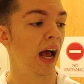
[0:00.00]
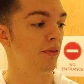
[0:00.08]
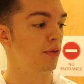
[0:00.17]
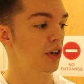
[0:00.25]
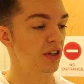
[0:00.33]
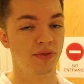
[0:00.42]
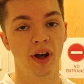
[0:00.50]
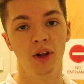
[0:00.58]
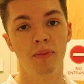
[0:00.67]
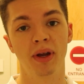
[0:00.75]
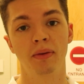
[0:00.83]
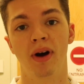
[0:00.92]
and for
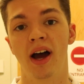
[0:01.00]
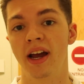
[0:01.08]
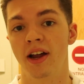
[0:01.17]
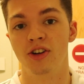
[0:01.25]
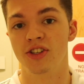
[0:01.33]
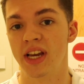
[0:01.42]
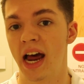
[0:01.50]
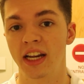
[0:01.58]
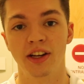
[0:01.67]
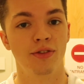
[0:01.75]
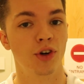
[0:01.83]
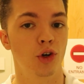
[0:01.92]
developing my
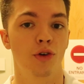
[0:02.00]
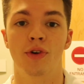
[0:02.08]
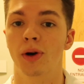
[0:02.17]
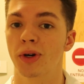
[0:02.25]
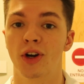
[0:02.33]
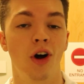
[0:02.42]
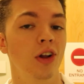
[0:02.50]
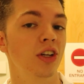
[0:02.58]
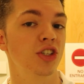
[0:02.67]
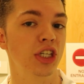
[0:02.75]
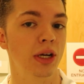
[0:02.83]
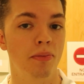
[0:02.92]
understanding of
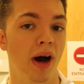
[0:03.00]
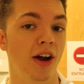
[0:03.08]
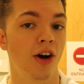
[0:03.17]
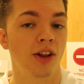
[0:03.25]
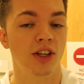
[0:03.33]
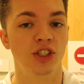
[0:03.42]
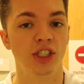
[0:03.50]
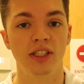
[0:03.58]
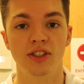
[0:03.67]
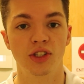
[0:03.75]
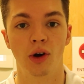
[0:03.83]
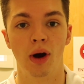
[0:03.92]
neuropharmacology and
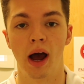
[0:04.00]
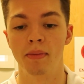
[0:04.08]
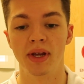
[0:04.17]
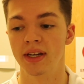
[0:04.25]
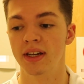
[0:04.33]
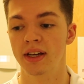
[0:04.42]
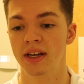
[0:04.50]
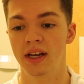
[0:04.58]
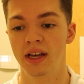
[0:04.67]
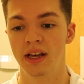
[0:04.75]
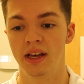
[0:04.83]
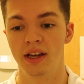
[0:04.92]
biology. So,
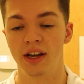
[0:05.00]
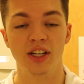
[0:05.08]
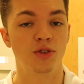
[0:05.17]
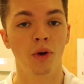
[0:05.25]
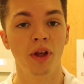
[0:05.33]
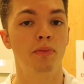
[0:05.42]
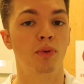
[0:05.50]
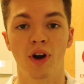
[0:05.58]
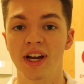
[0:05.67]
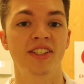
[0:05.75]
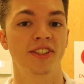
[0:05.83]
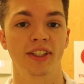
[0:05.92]
it's really
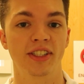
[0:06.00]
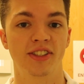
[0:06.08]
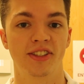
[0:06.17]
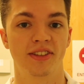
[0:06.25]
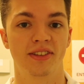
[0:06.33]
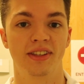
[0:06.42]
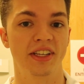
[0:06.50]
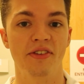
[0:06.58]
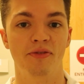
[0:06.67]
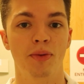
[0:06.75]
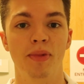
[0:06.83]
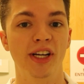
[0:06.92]
priceless, the
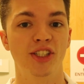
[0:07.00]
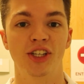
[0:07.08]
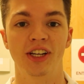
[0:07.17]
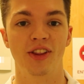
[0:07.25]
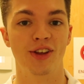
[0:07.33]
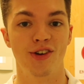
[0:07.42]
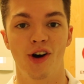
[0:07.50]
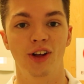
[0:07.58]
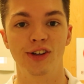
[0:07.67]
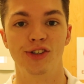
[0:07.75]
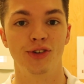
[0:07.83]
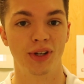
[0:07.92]
information and the
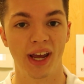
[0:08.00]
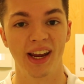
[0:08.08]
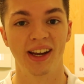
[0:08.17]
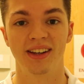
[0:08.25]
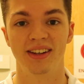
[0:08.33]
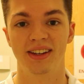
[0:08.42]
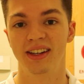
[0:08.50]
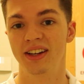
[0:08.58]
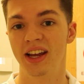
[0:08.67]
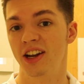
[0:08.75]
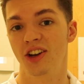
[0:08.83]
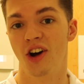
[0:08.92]
knowledge you gain
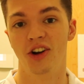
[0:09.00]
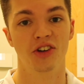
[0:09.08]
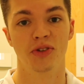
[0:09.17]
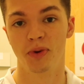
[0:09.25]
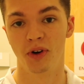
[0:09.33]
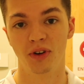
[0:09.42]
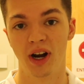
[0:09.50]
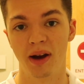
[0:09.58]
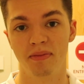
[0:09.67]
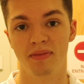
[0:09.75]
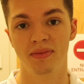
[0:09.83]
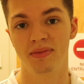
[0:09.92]
in an honors
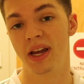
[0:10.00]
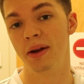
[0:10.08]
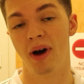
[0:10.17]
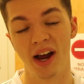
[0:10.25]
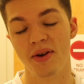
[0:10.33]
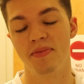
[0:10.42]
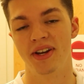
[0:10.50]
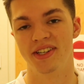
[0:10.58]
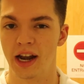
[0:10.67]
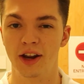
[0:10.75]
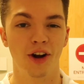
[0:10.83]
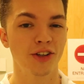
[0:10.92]
program, in my
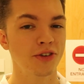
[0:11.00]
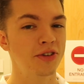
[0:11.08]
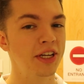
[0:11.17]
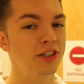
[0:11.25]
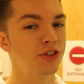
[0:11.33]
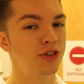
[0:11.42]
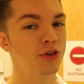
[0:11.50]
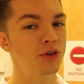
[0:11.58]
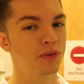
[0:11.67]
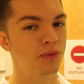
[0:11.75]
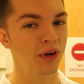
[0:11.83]
opinion. And it also teaches you